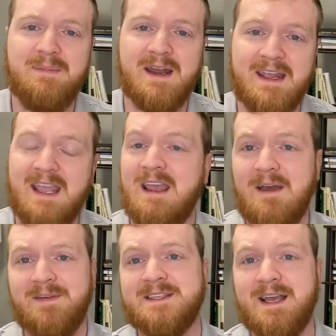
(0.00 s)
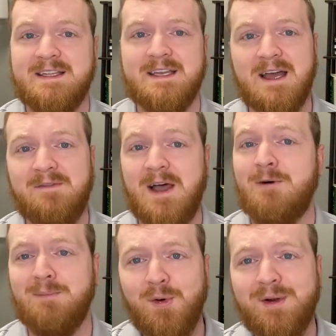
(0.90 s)
but I can't emphasize enough
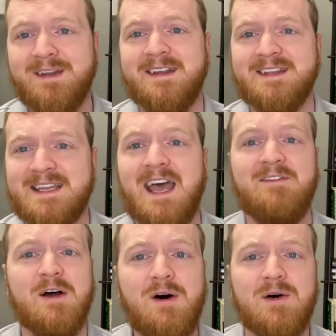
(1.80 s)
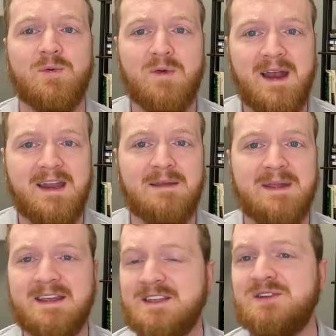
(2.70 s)
how important it is to have it all in writing,
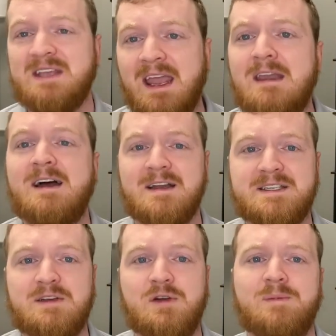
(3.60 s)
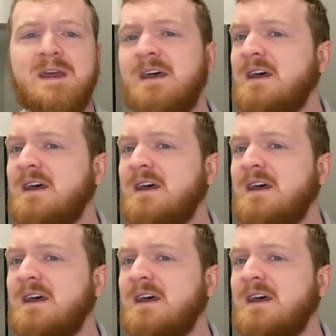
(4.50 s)
because you cannot assume